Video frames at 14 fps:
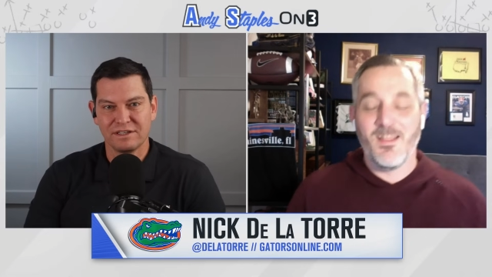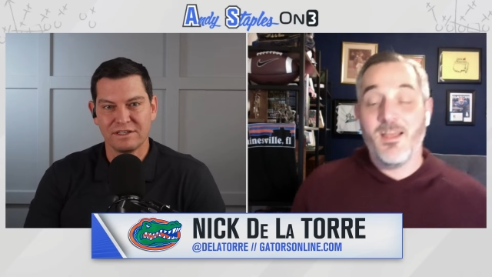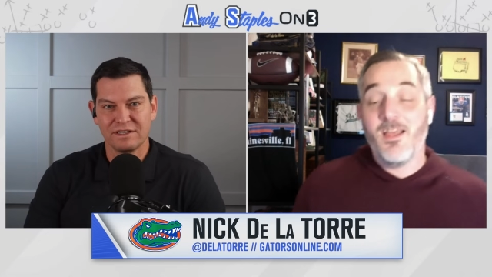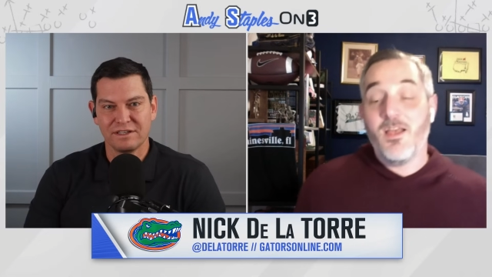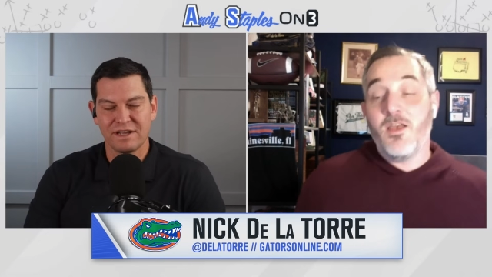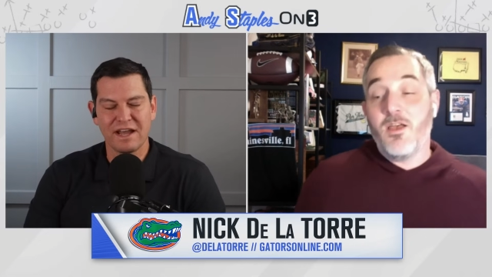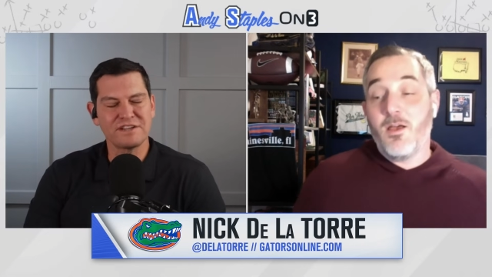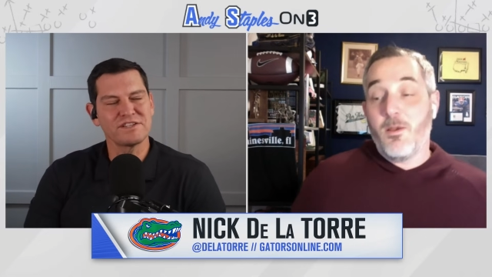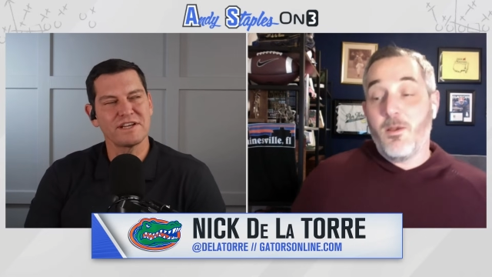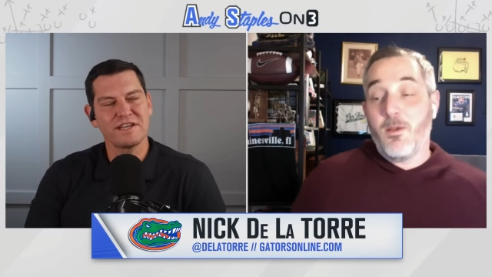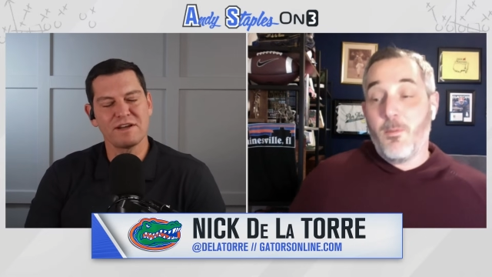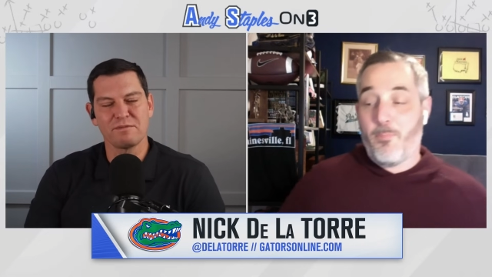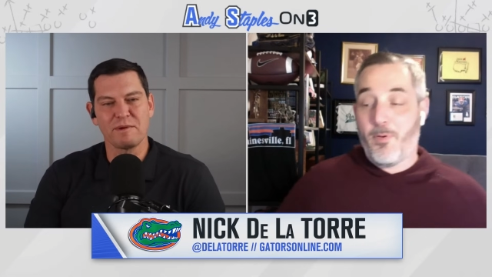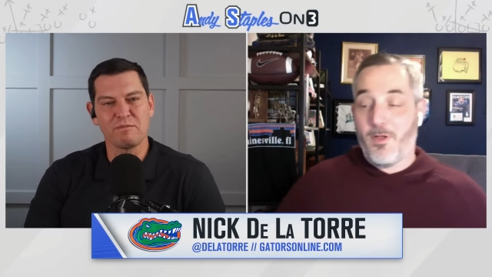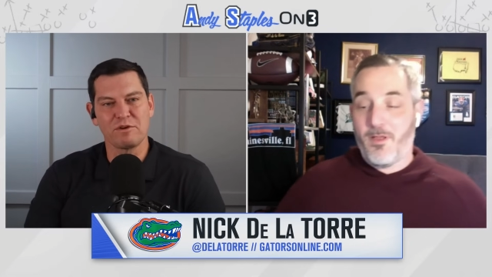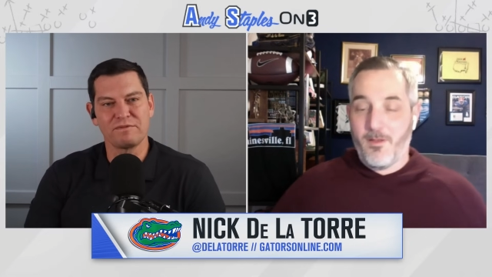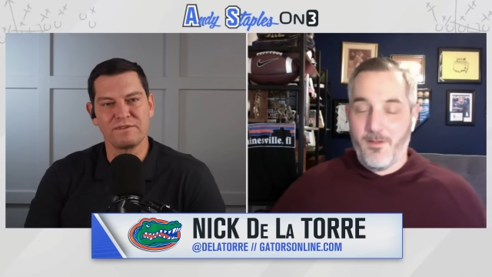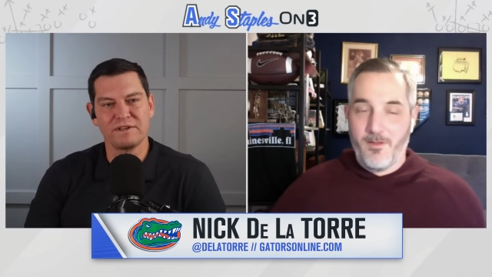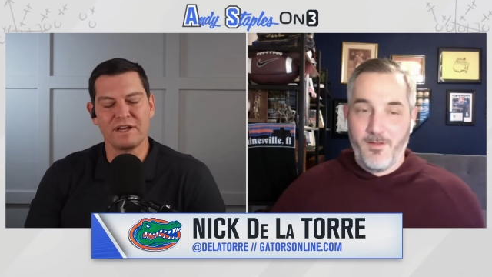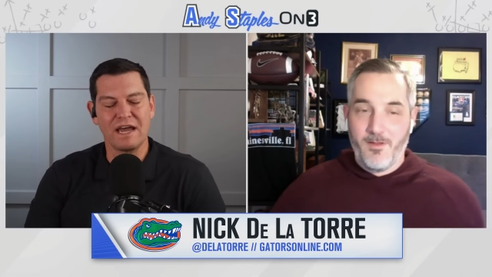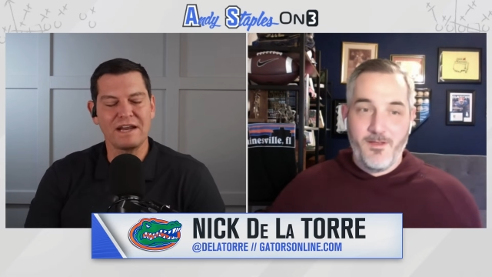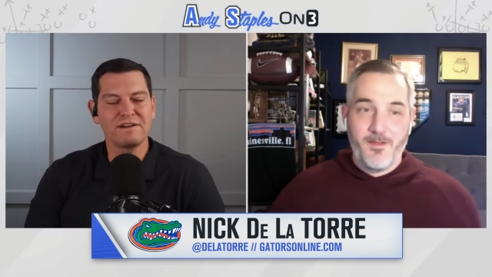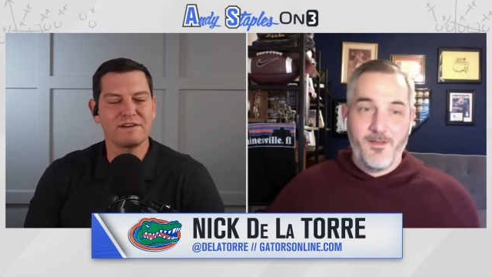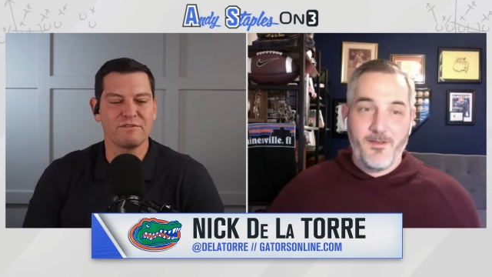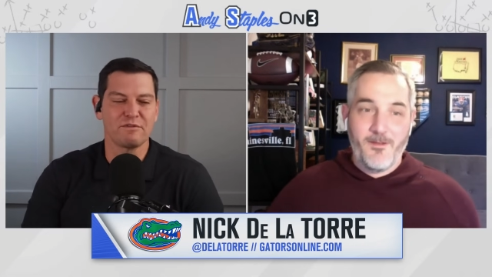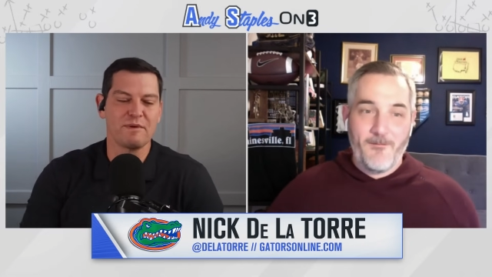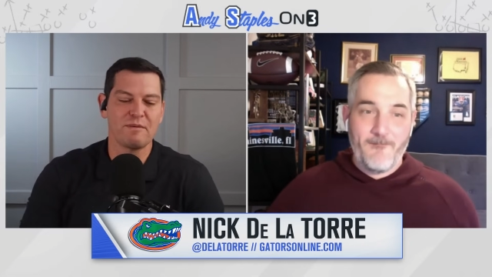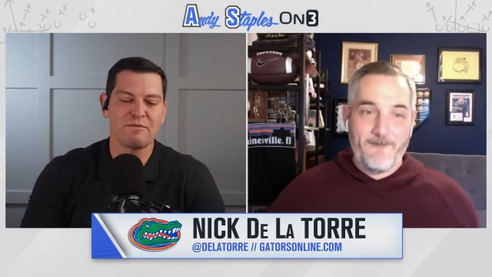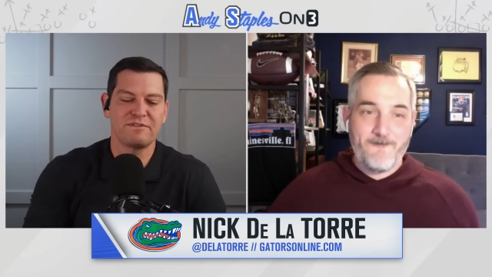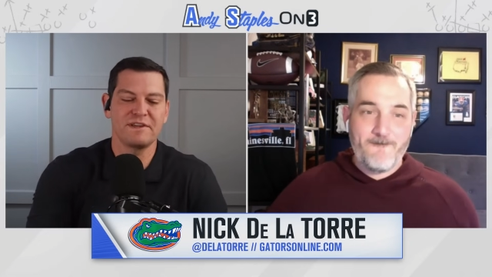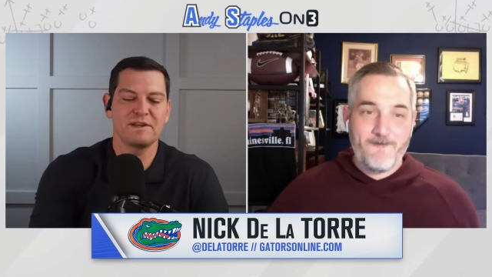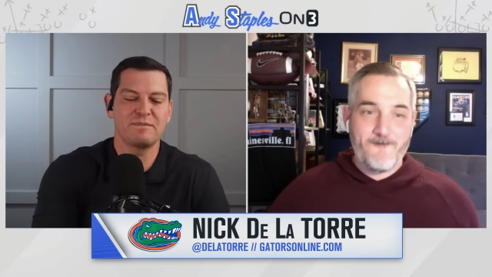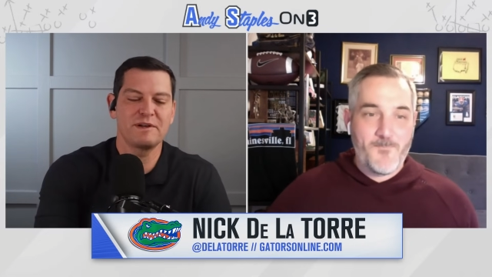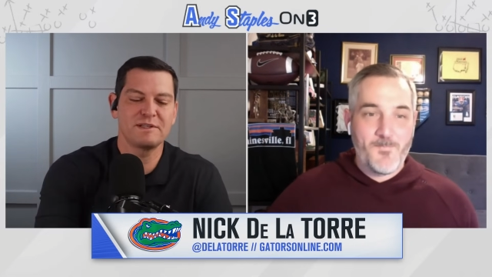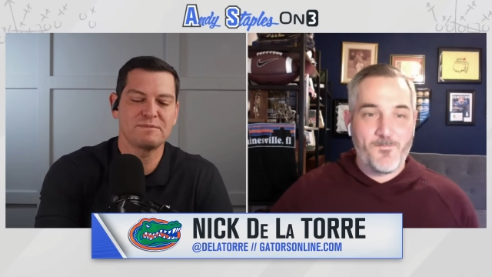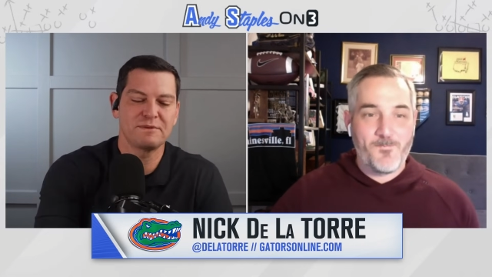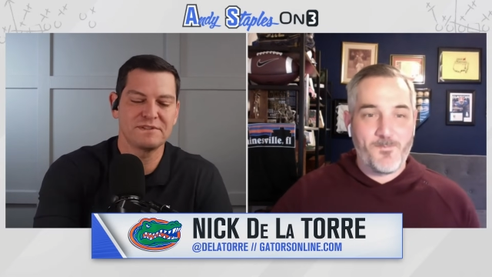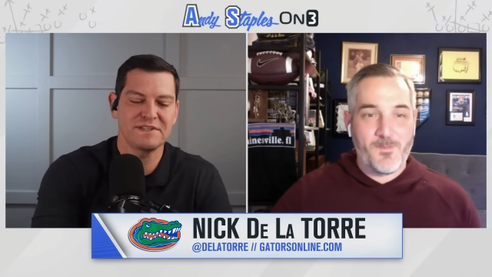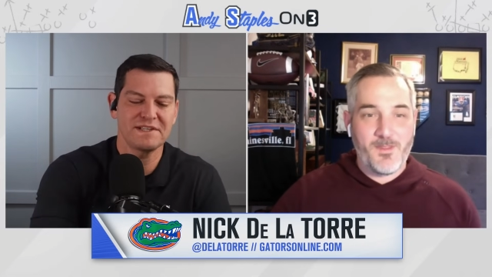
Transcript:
Speaker 1: actually, I can't remember but, if the. I don't even remember if the Independence Bowl is an